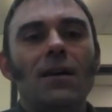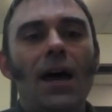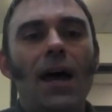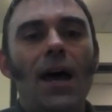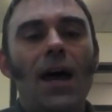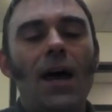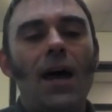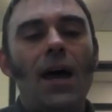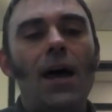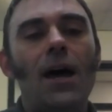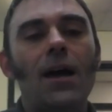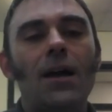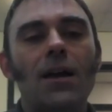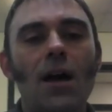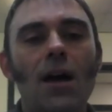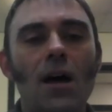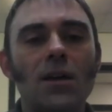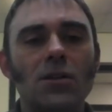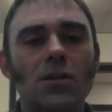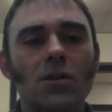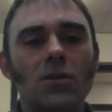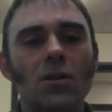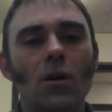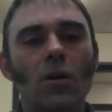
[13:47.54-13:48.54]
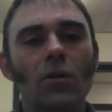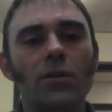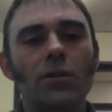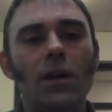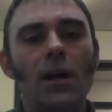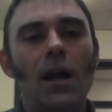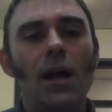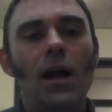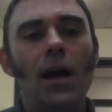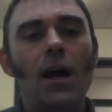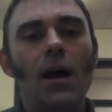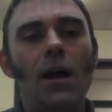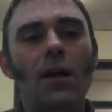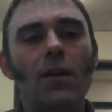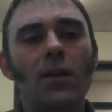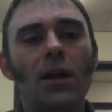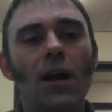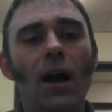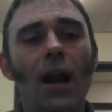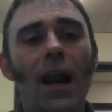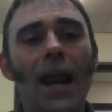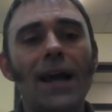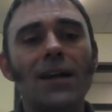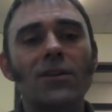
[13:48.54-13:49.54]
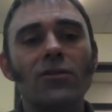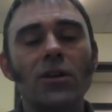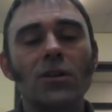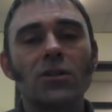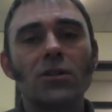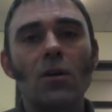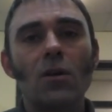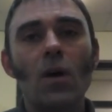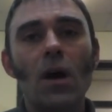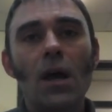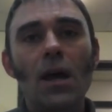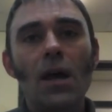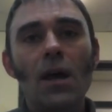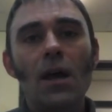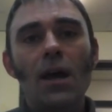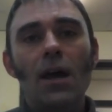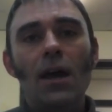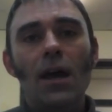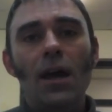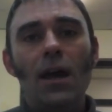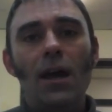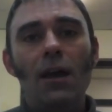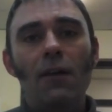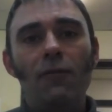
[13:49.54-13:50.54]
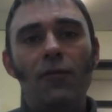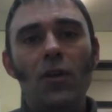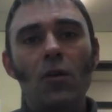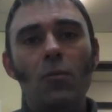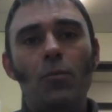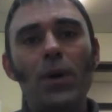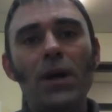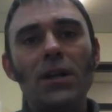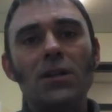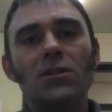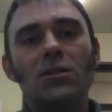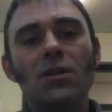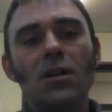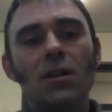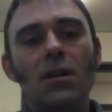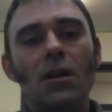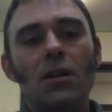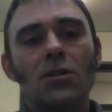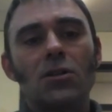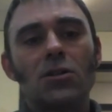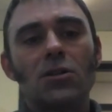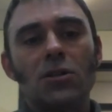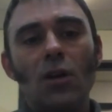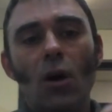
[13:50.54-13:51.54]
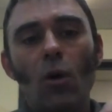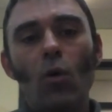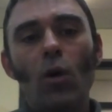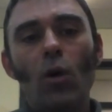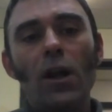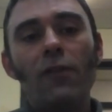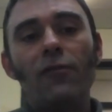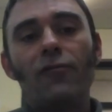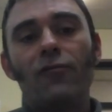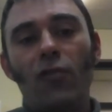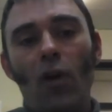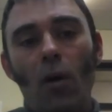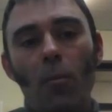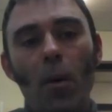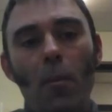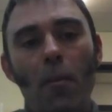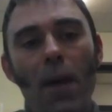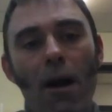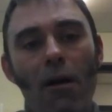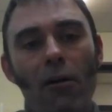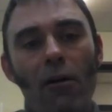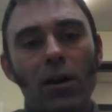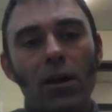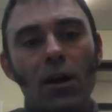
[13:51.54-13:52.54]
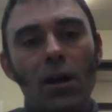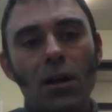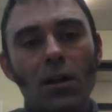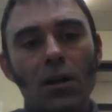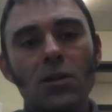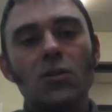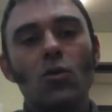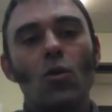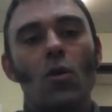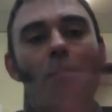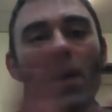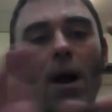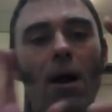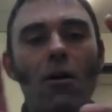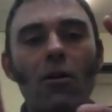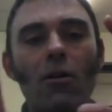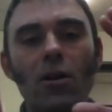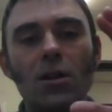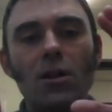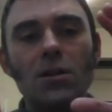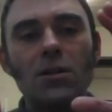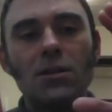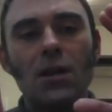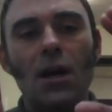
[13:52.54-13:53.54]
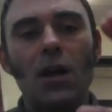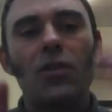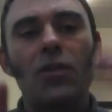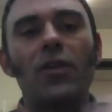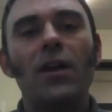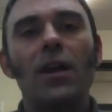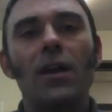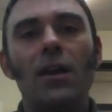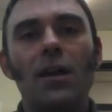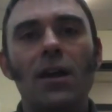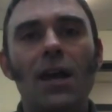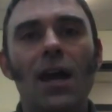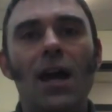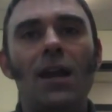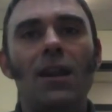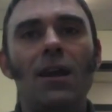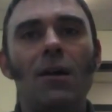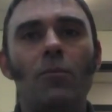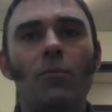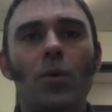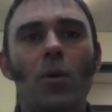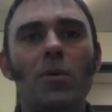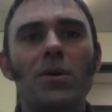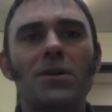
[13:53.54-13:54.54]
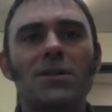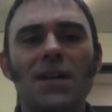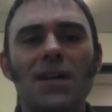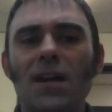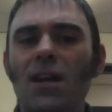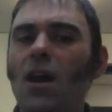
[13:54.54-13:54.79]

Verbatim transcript: uh, cars are sold uh, that electric. So if you pitched it solely from America to Americans, I think, yeah, they'd probably say,